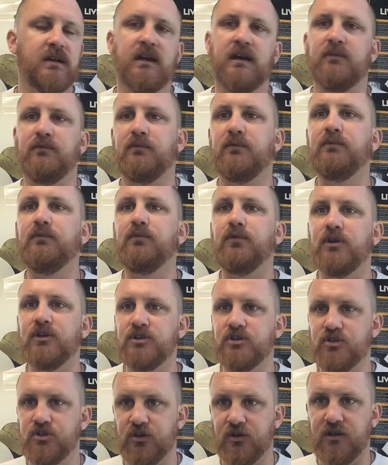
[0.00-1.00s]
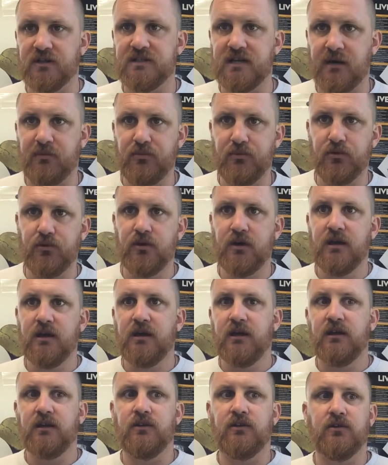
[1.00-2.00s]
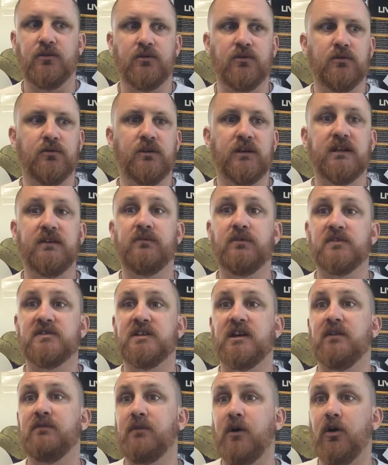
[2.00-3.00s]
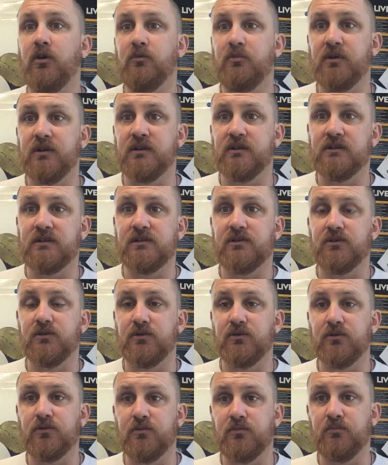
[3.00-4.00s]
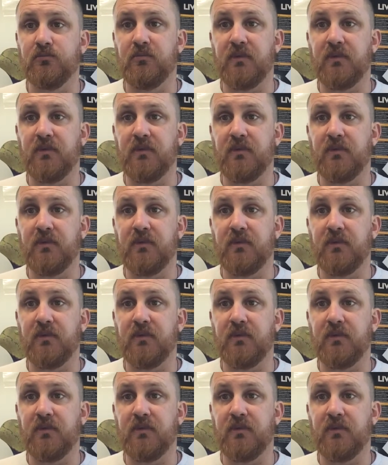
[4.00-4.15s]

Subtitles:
infringe on a tapu, you leave yourself open to